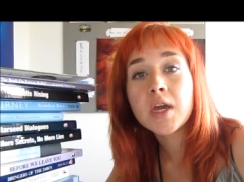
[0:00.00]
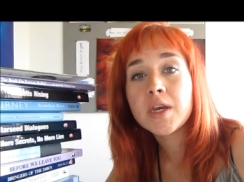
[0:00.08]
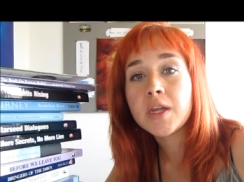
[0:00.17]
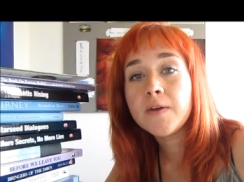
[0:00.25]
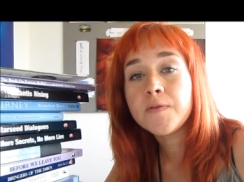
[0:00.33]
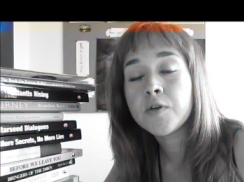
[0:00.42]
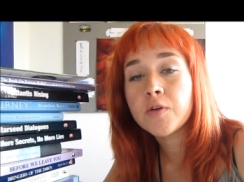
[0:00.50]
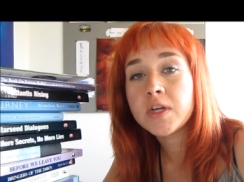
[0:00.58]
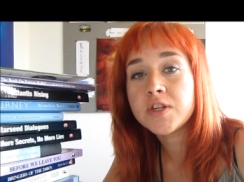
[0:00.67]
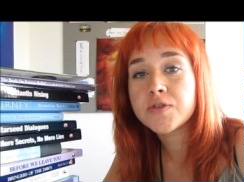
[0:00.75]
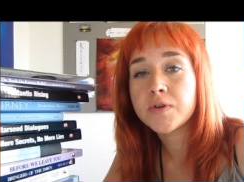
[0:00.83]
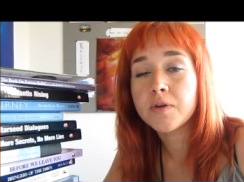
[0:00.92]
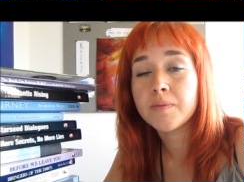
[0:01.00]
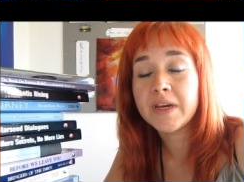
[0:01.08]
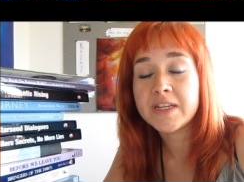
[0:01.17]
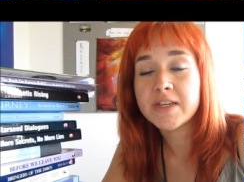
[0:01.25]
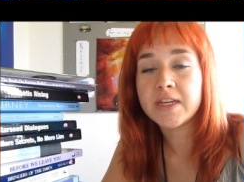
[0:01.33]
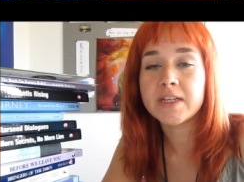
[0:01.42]
and if you're into
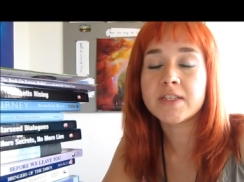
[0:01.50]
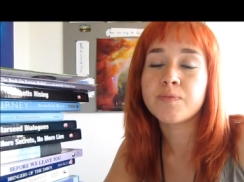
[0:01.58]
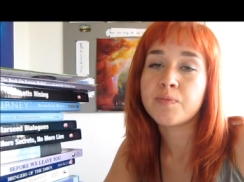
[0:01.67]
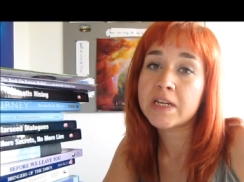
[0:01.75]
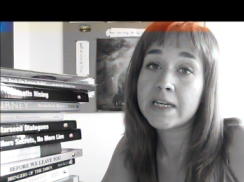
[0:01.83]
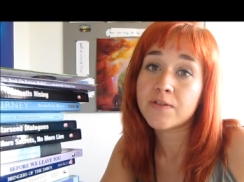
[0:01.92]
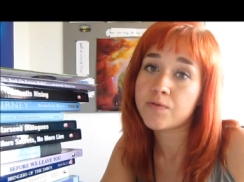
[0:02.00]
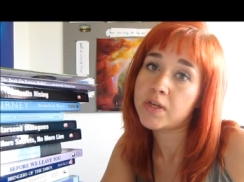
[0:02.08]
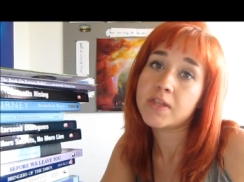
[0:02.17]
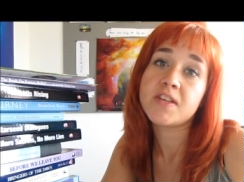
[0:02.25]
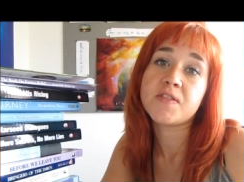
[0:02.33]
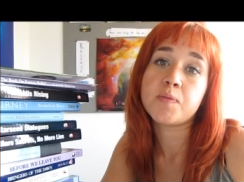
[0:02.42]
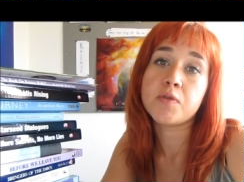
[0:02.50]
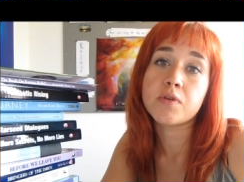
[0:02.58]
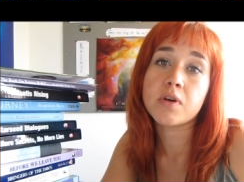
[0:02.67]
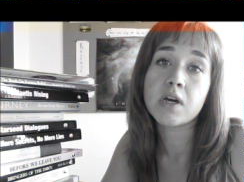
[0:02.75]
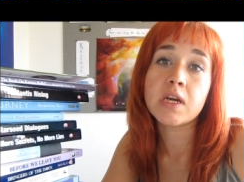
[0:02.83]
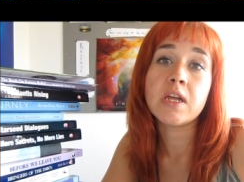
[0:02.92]
hermetics, please read this
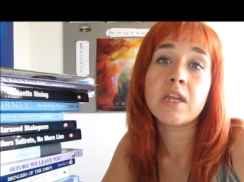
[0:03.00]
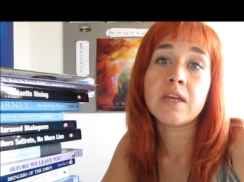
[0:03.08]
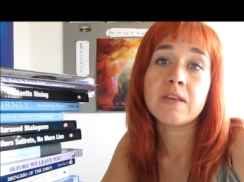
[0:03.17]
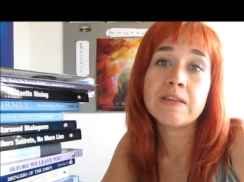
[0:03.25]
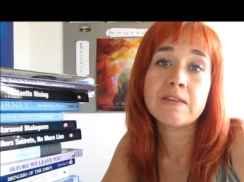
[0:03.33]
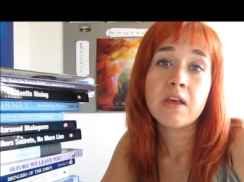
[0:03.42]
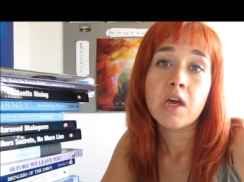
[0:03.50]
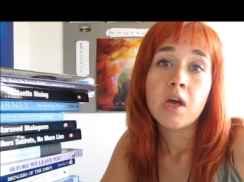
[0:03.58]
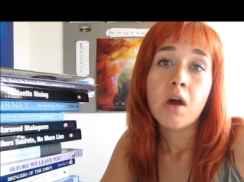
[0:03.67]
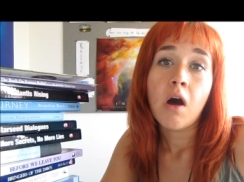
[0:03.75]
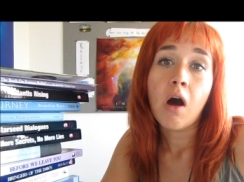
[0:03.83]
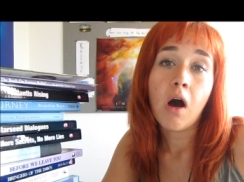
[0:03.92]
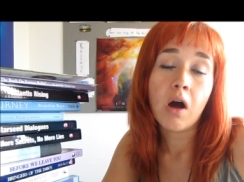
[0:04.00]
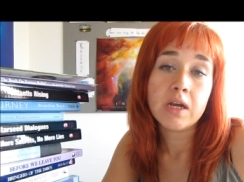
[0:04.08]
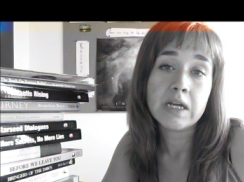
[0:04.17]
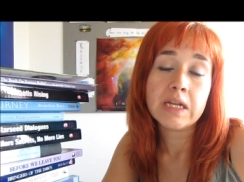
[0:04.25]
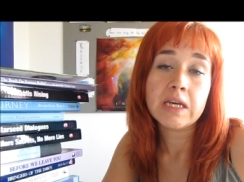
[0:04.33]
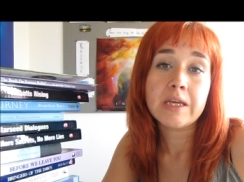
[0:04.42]
book. It is
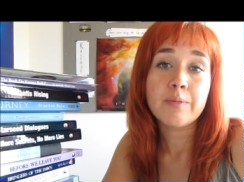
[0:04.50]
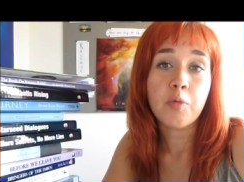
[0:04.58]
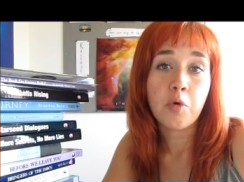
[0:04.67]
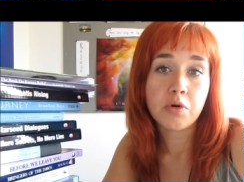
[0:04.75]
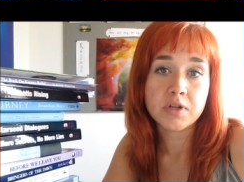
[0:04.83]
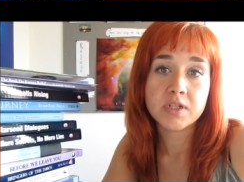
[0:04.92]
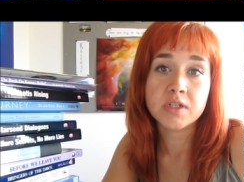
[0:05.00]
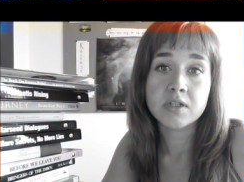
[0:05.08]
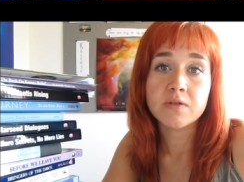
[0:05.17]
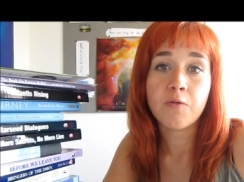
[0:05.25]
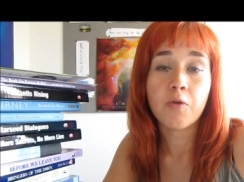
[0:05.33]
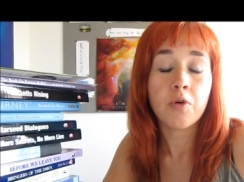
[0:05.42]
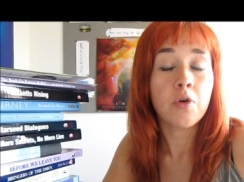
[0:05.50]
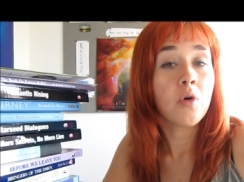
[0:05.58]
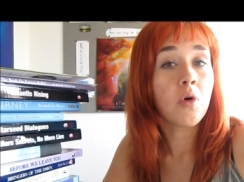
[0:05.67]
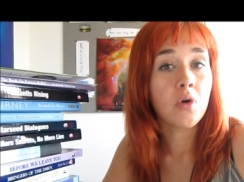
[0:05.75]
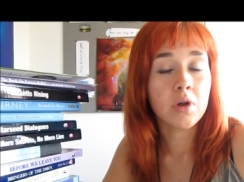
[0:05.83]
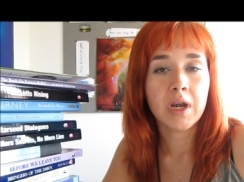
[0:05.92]
highly important for
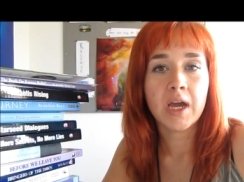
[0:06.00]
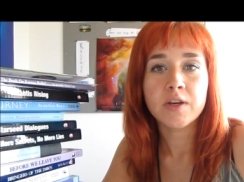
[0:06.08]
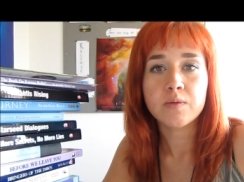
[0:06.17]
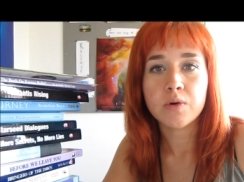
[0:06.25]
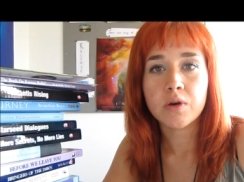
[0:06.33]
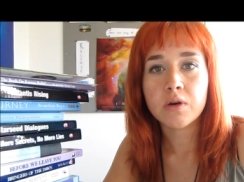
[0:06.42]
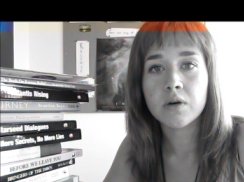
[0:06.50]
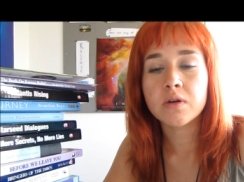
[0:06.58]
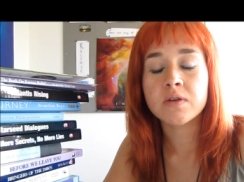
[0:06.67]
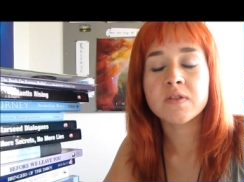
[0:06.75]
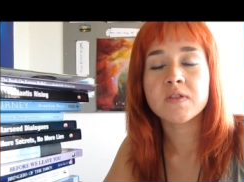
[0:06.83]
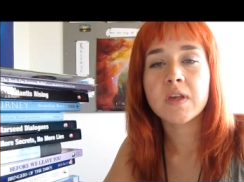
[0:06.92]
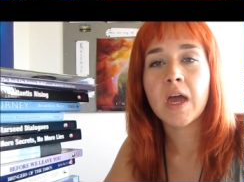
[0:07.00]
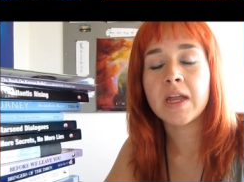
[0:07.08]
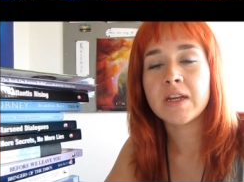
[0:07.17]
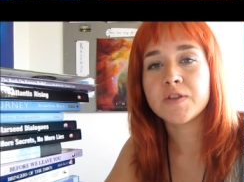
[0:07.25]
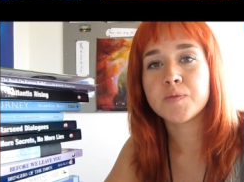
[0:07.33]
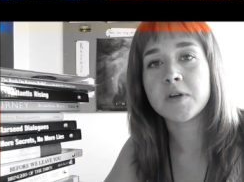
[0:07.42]
all light workers
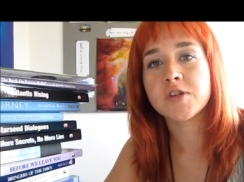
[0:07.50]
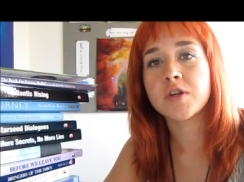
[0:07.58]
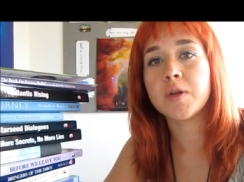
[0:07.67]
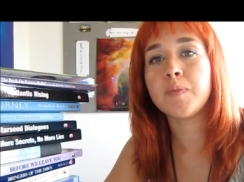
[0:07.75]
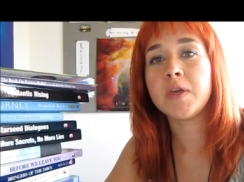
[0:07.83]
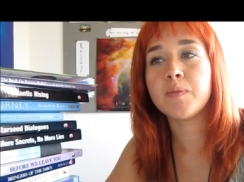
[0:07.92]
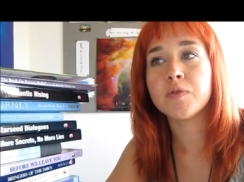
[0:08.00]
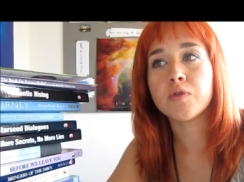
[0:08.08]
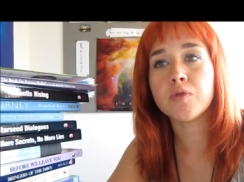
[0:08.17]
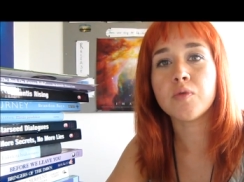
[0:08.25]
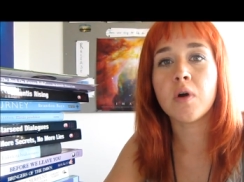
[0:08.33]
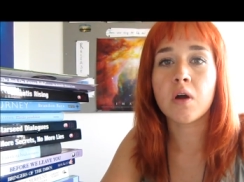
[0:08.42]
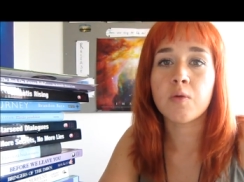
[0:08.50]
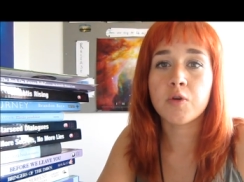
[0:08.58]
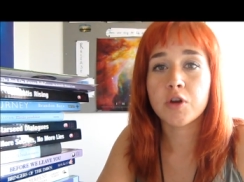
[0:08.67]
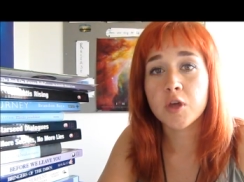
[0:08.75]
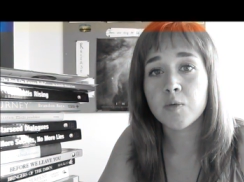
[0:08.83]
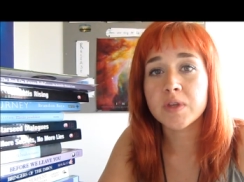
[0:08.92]
and especially people who are
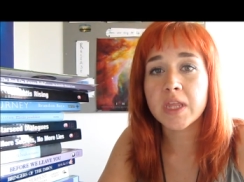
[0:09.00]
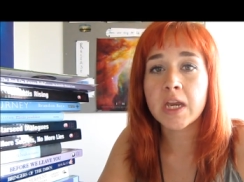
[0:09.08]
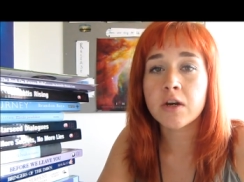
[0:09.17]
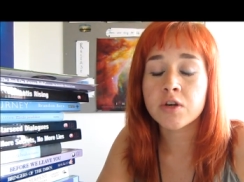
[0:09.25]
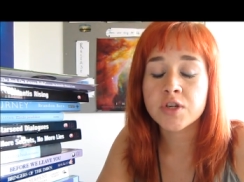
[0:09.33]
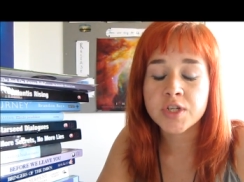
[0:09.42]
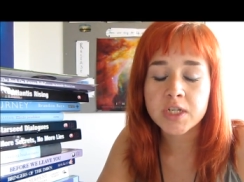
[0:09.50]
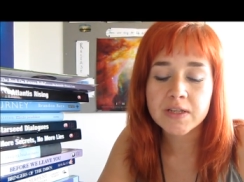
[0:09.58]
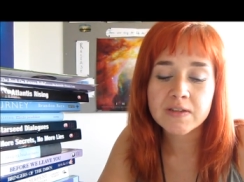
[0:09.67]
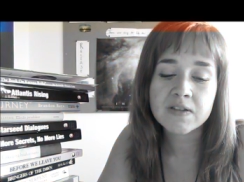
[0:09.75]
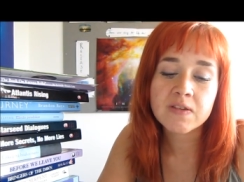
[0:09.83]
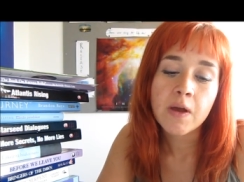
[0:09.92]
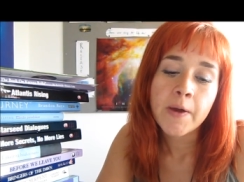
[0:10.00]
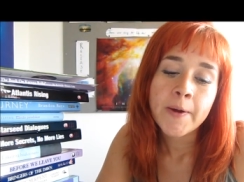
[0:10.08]
working with energies.